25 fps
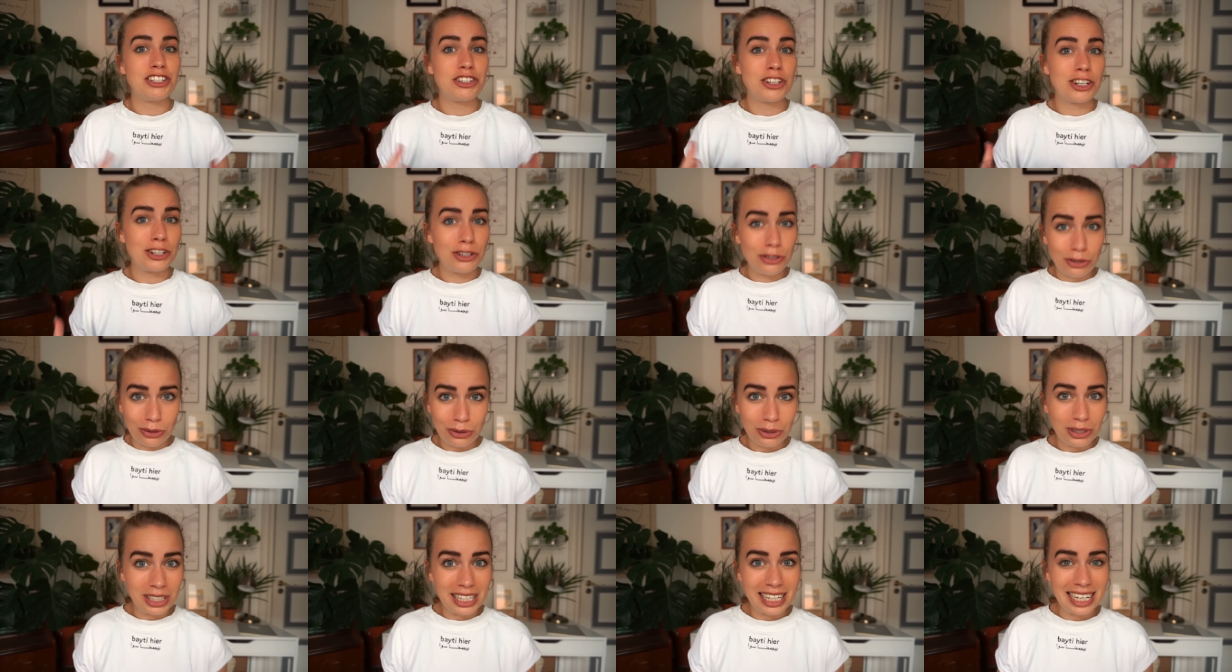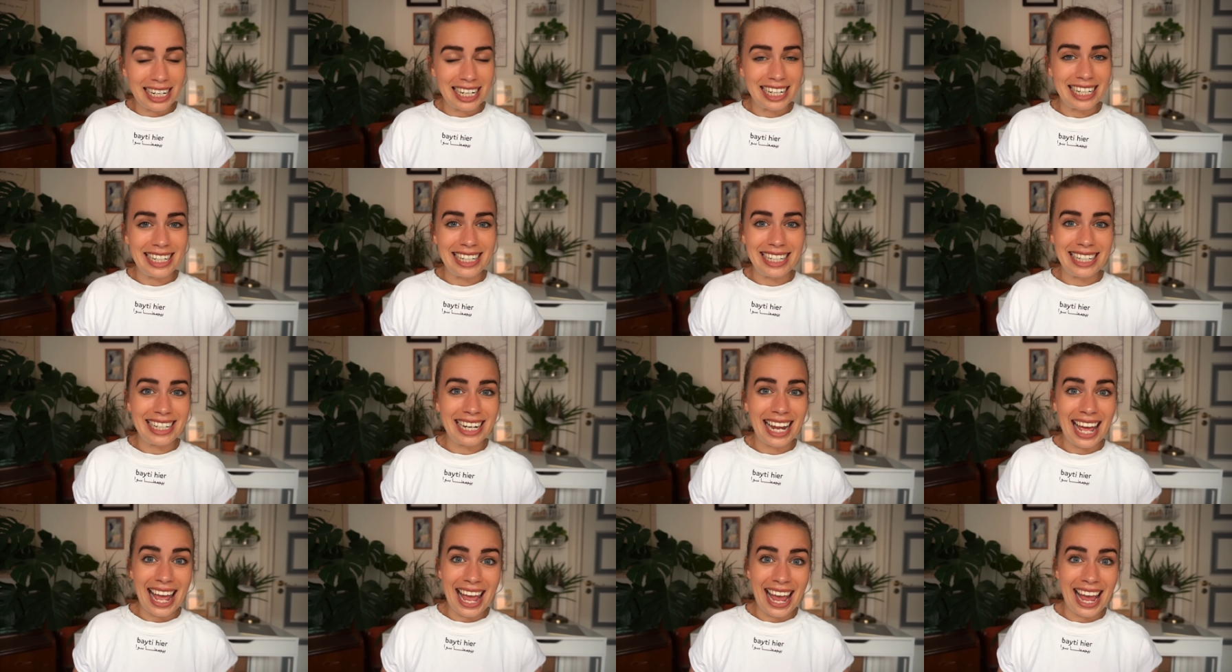generally
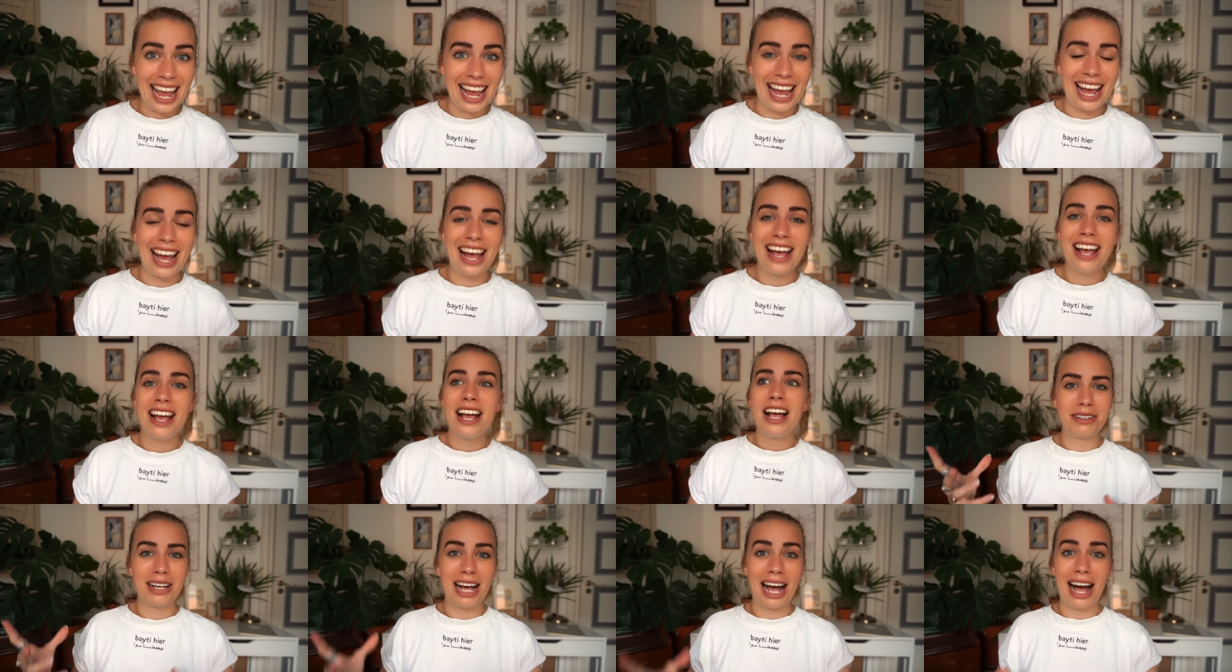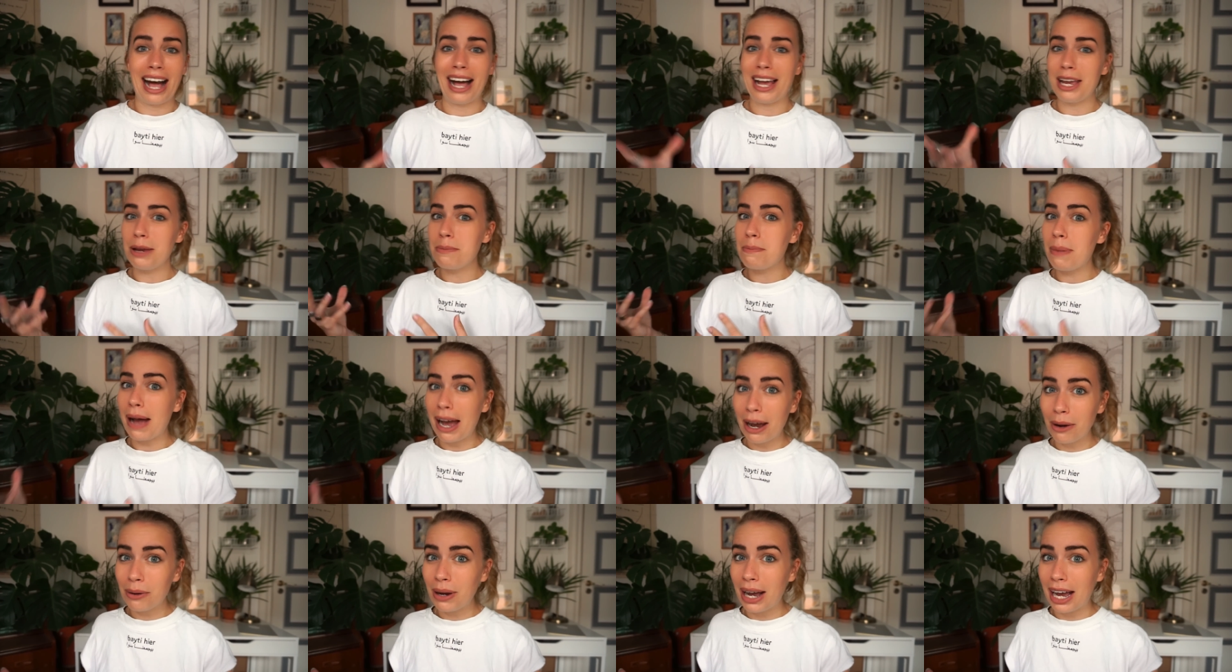clean air, high
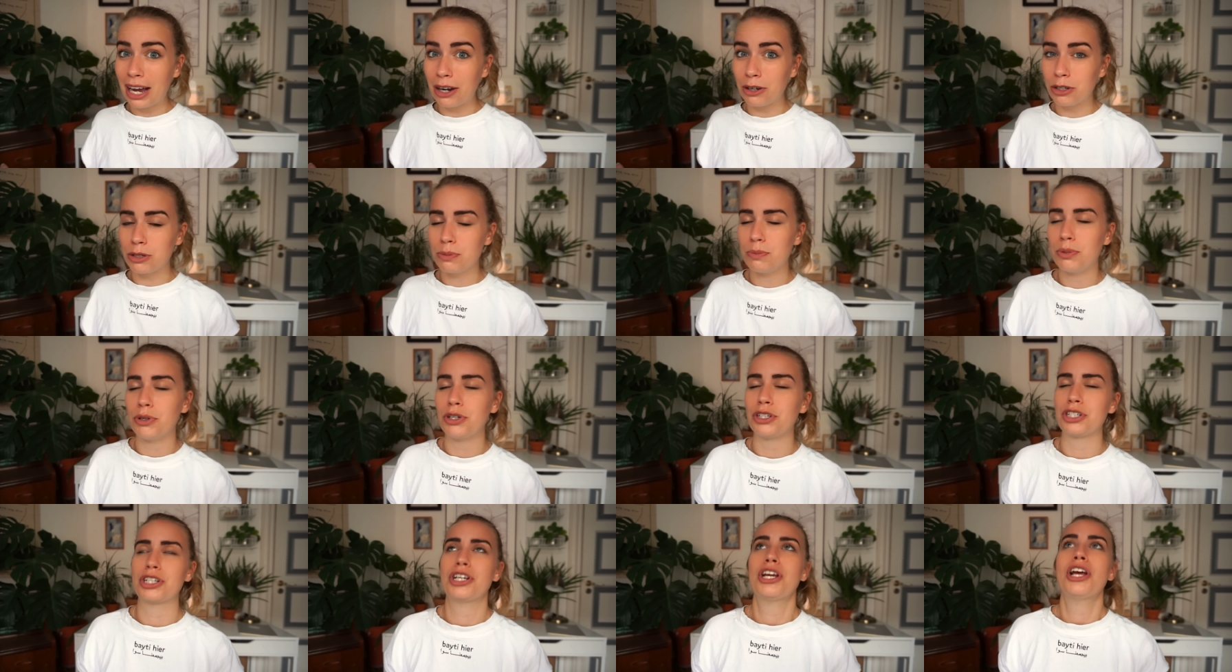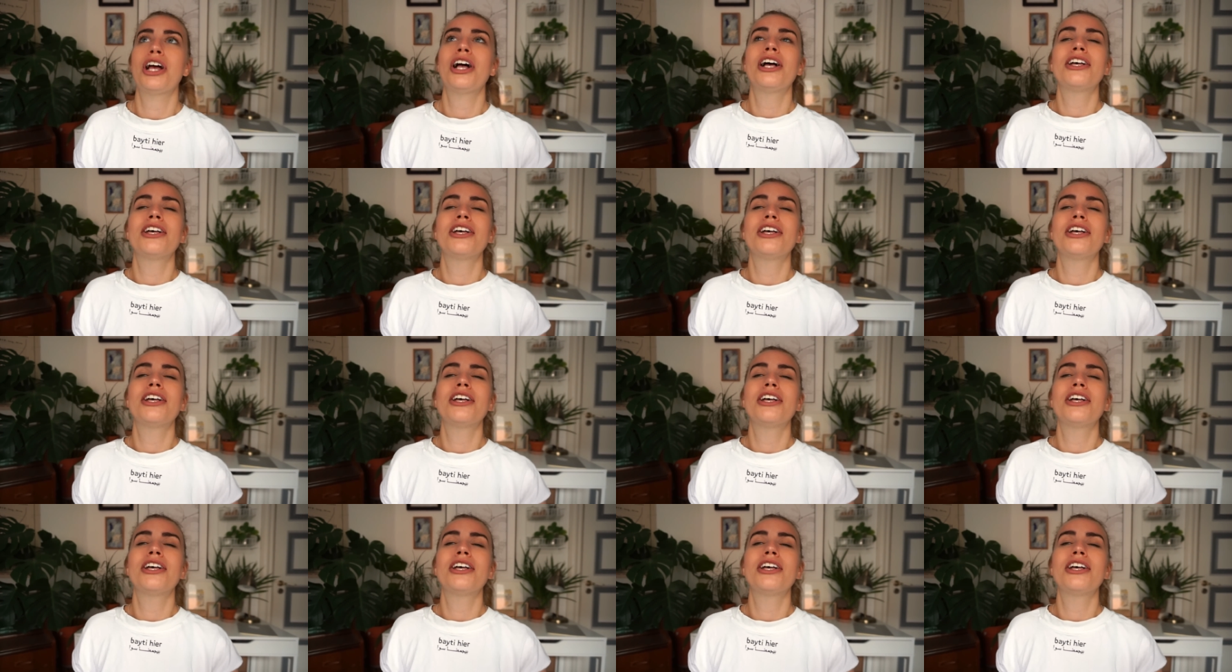power output,